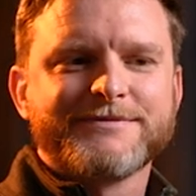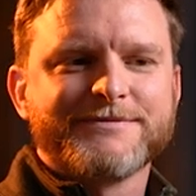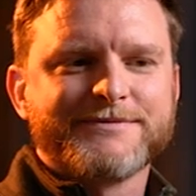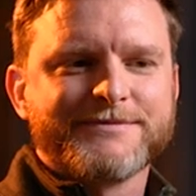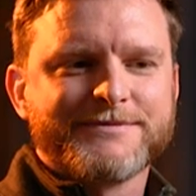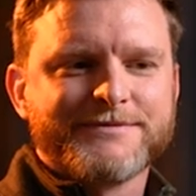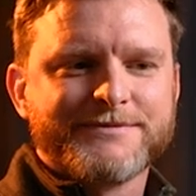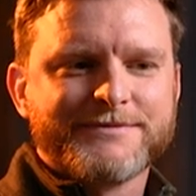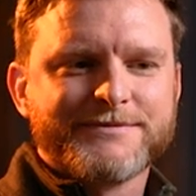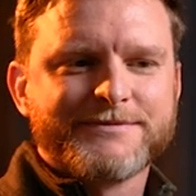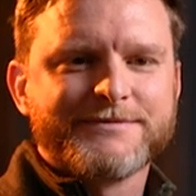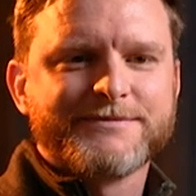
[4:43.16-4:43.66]

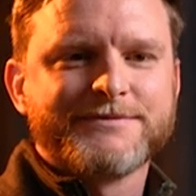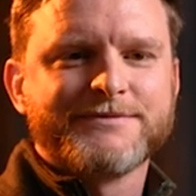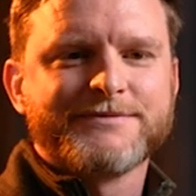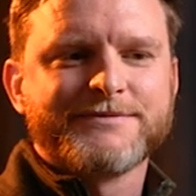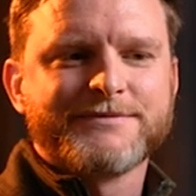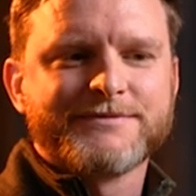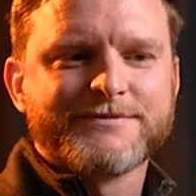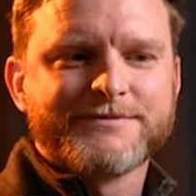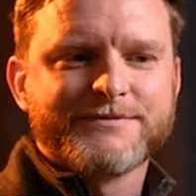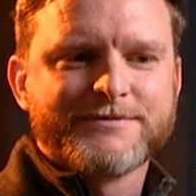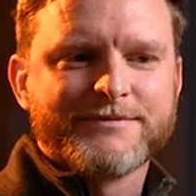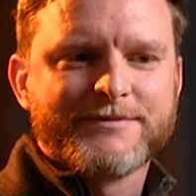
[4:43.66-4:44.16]

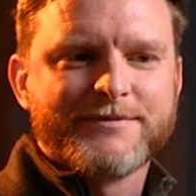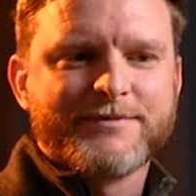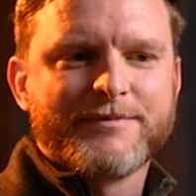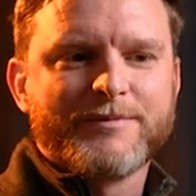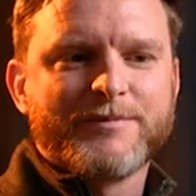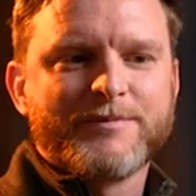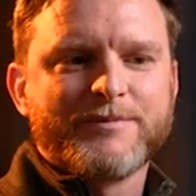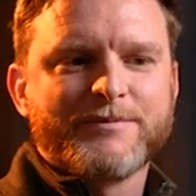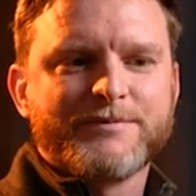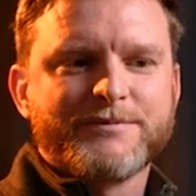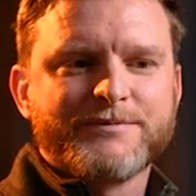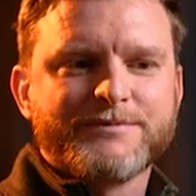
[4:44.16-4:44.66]

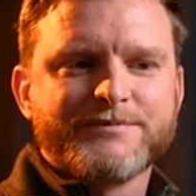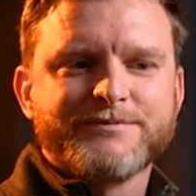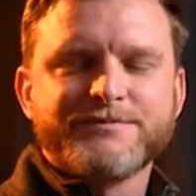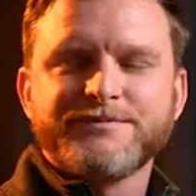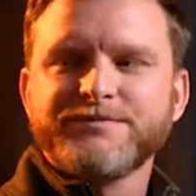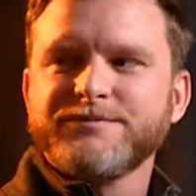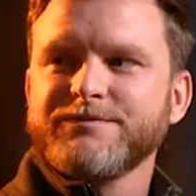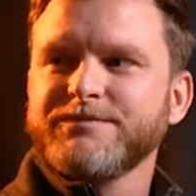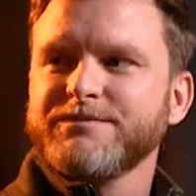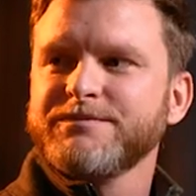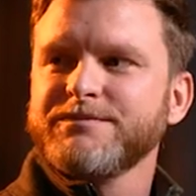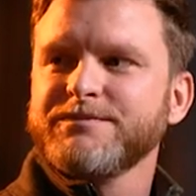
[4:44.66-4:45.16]

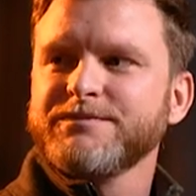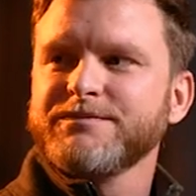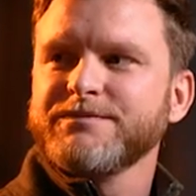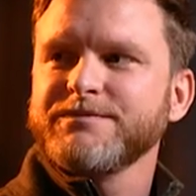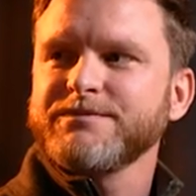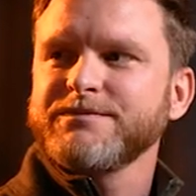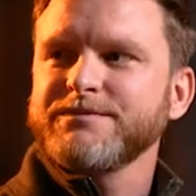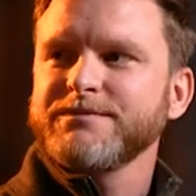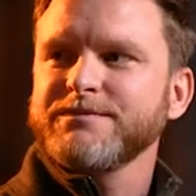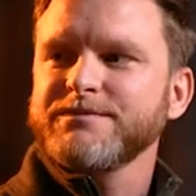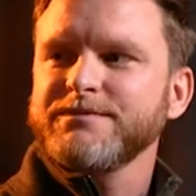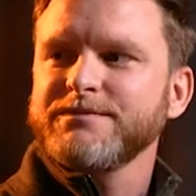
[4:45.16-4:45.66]

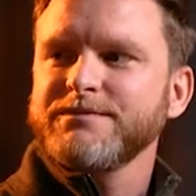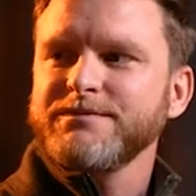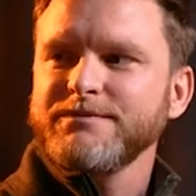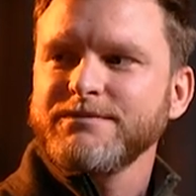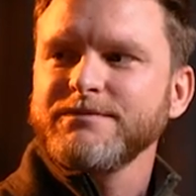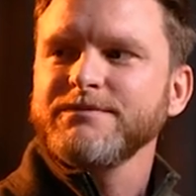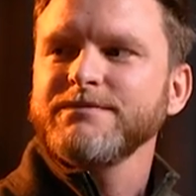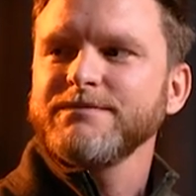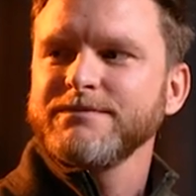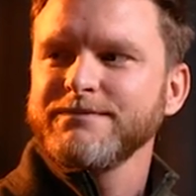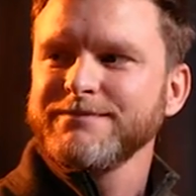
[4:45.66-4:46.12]
This person isn't speaking.